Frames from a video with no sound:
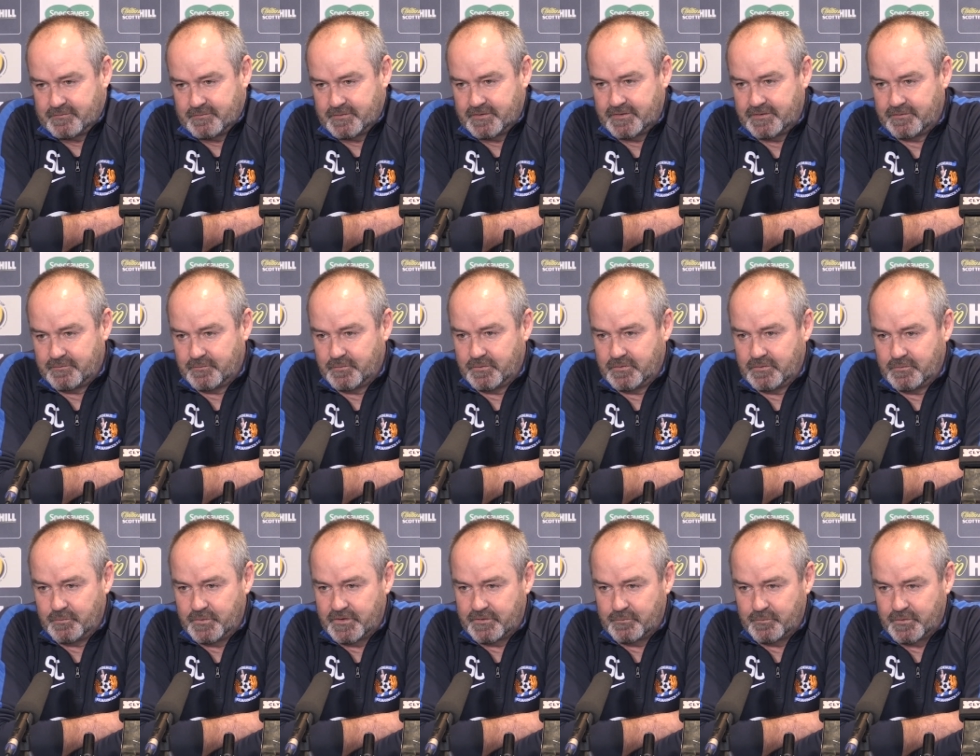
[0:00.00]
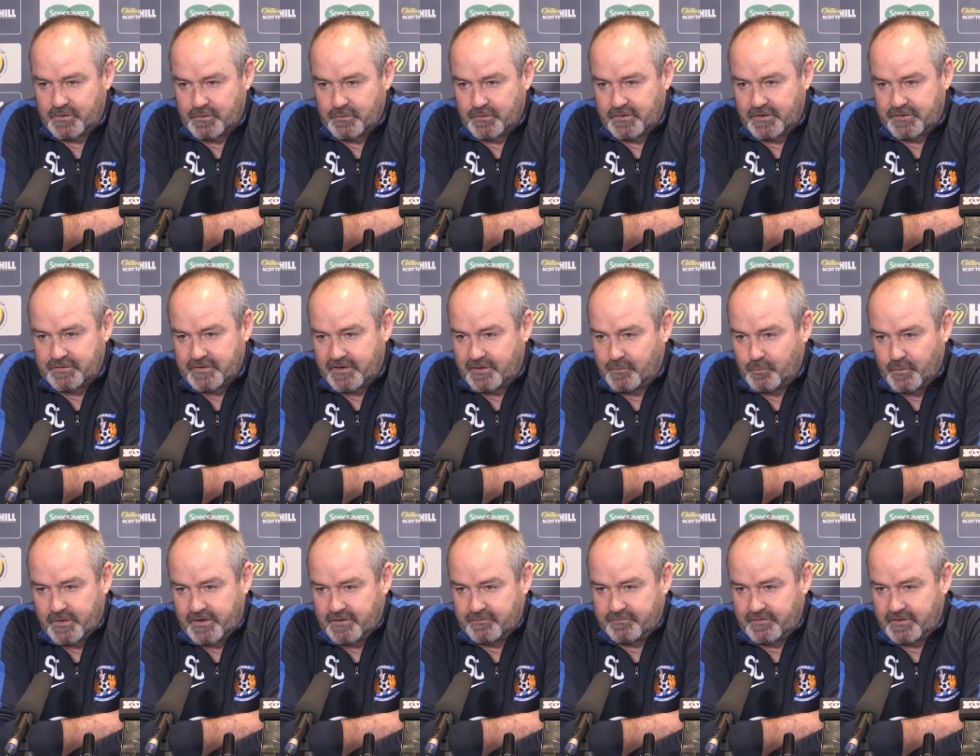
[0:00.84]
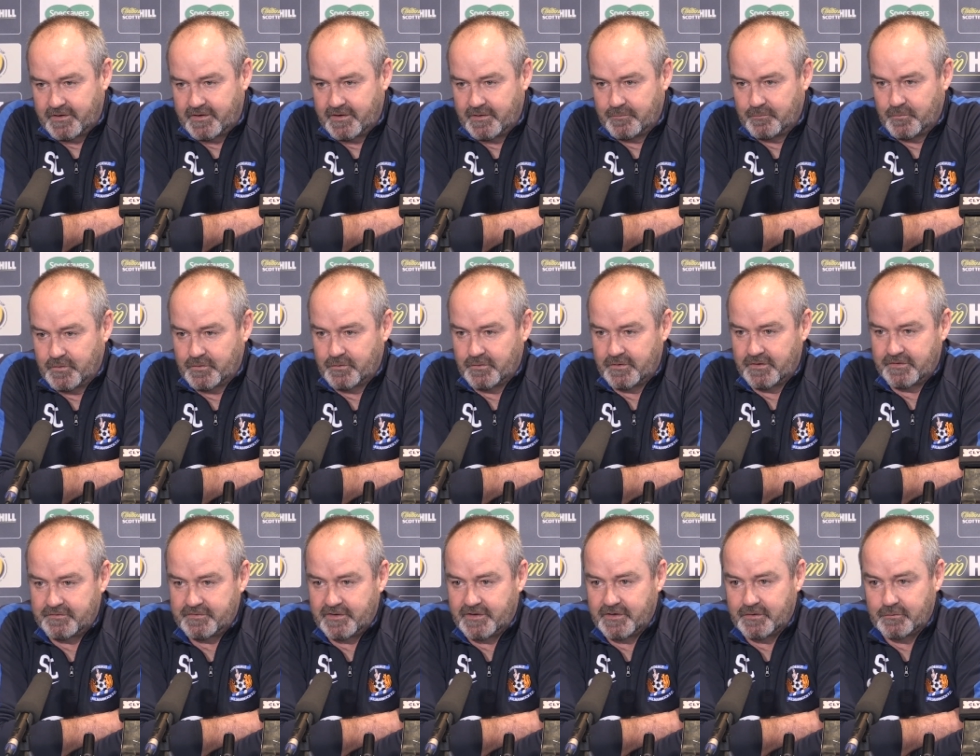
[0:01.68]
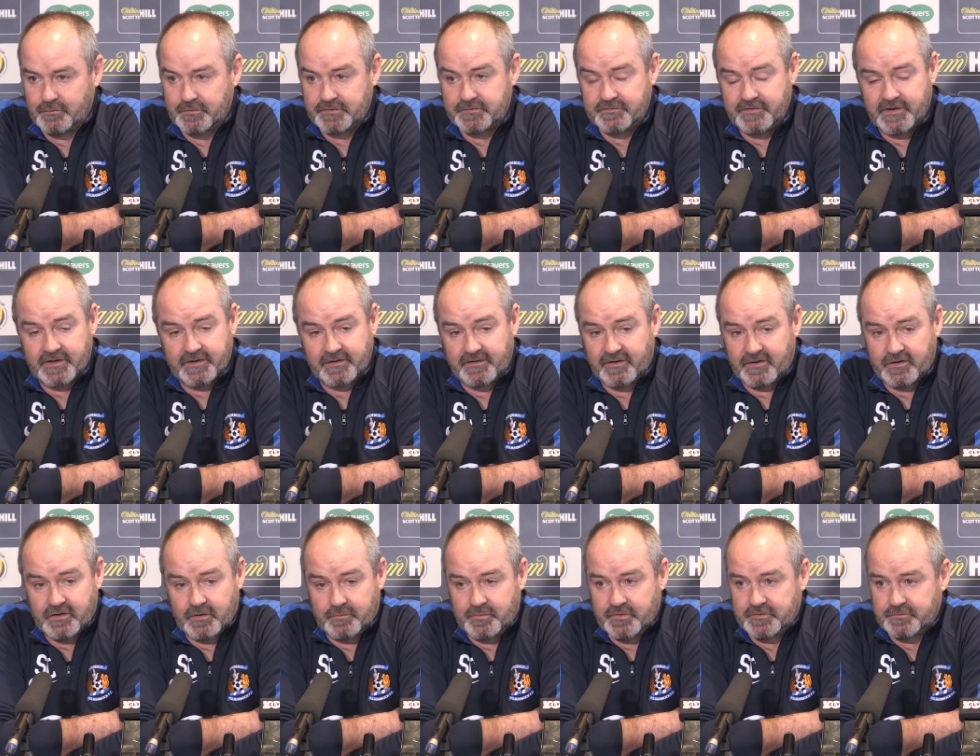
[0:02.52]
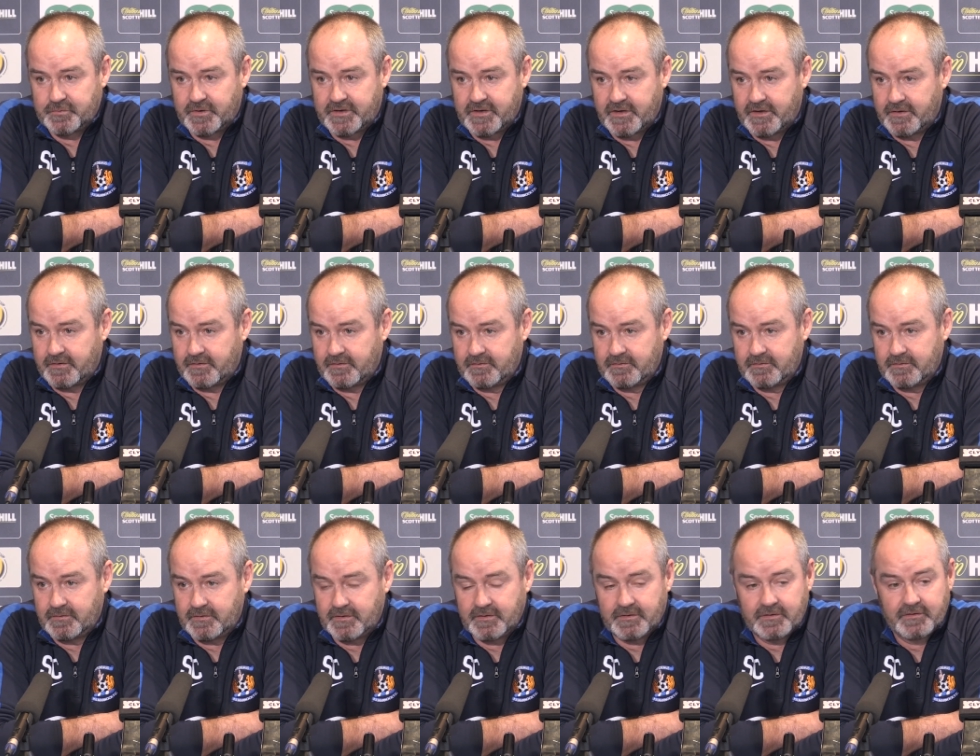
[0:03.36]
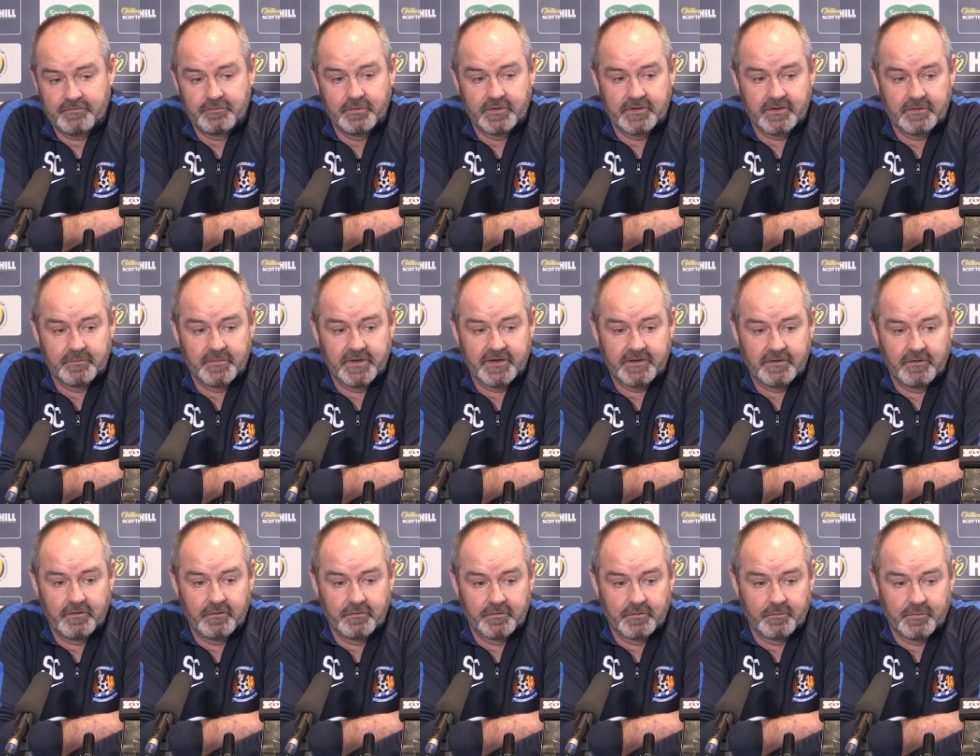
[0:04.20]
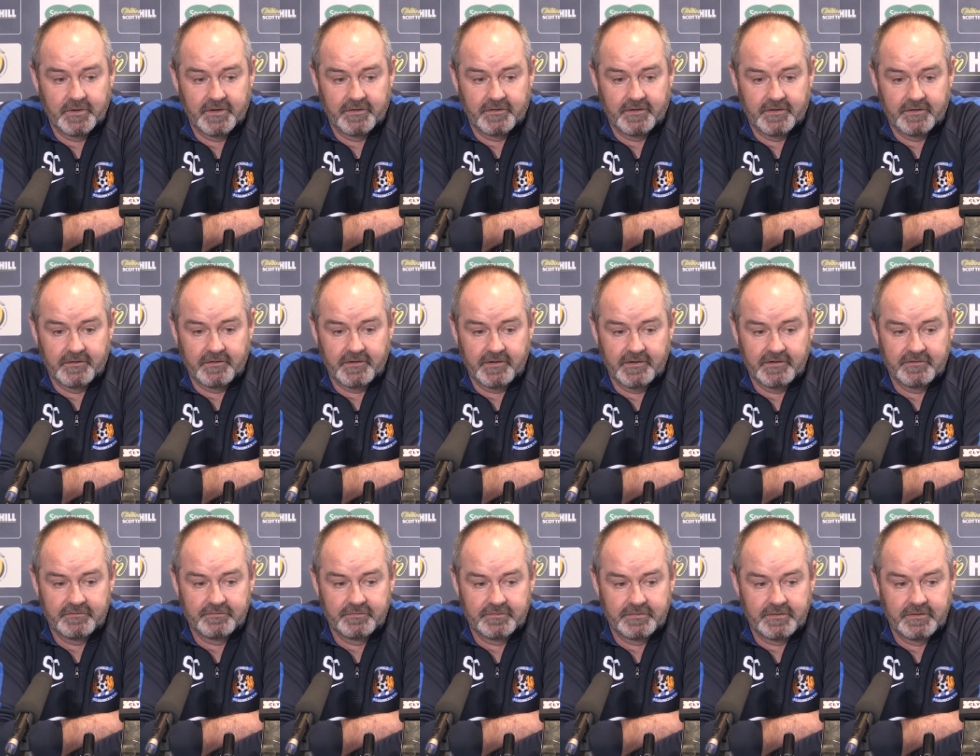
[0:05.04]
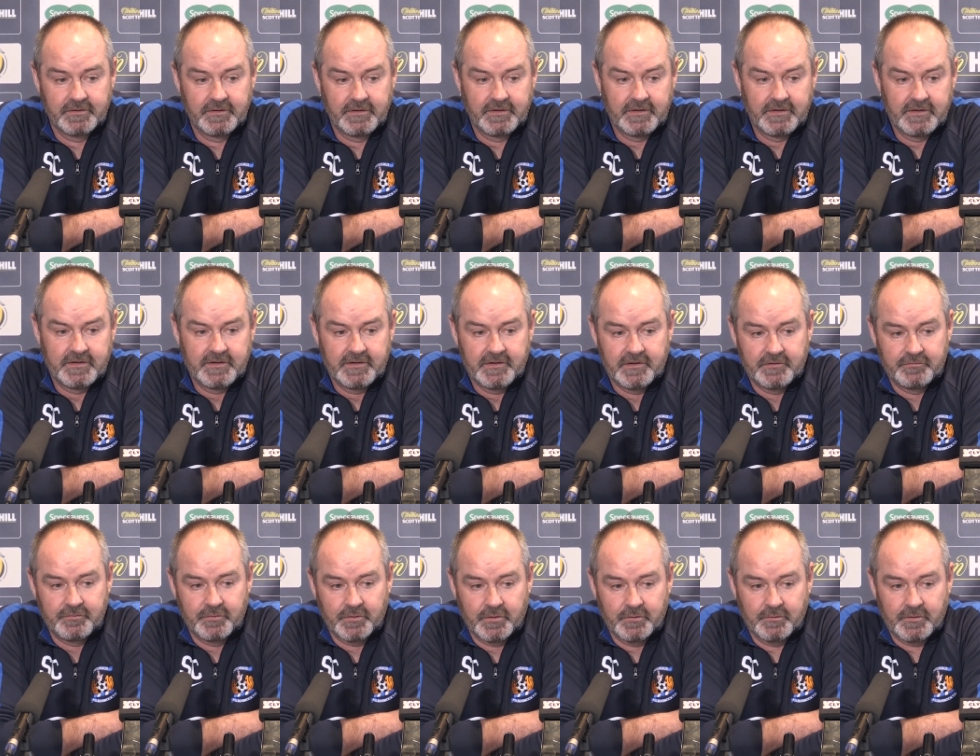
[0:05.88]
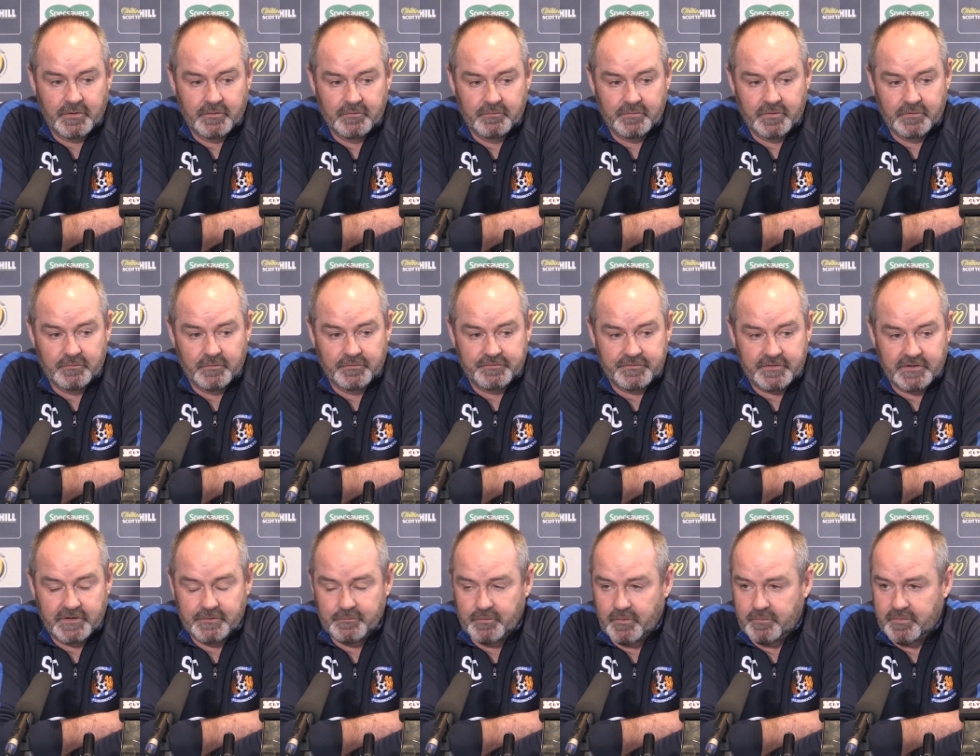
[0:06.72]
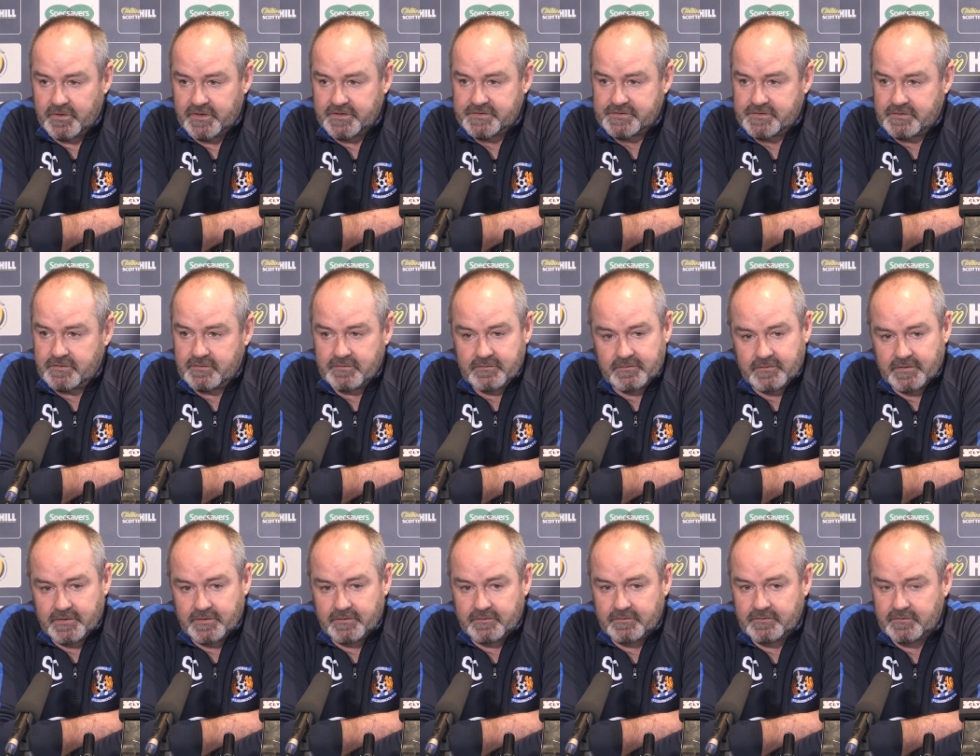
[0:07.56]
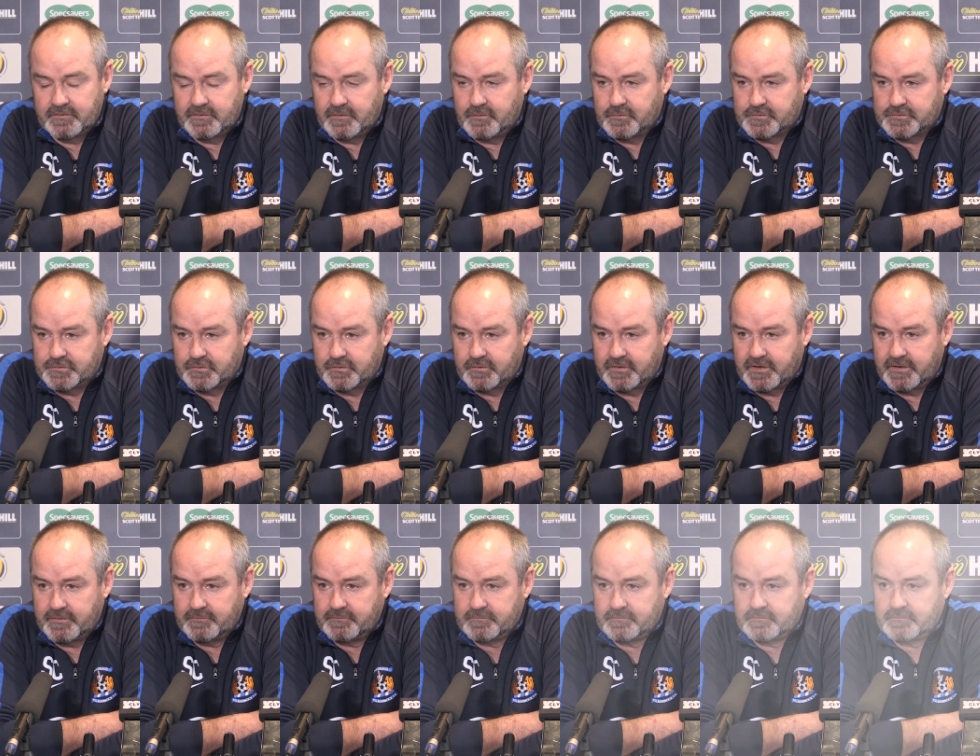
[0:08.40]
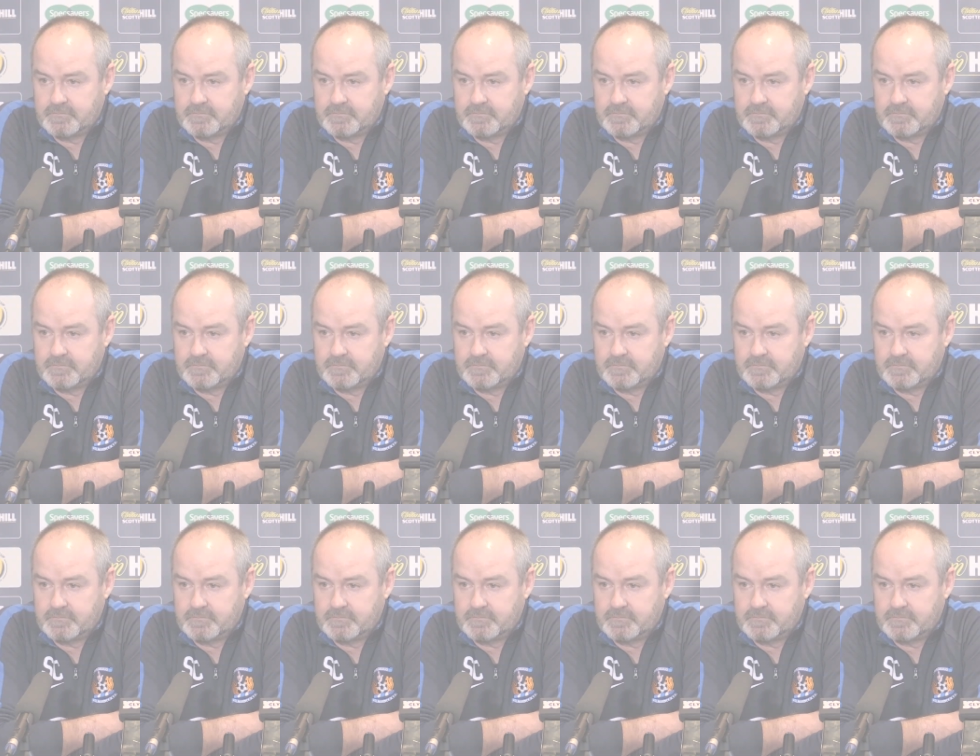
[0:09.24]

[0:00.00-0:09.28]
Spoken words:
We're going to try and win every game. We're going to try and go as far in the cup as we can. If we can make it all the way, then great. If we go out, but we've tried our best, then also great.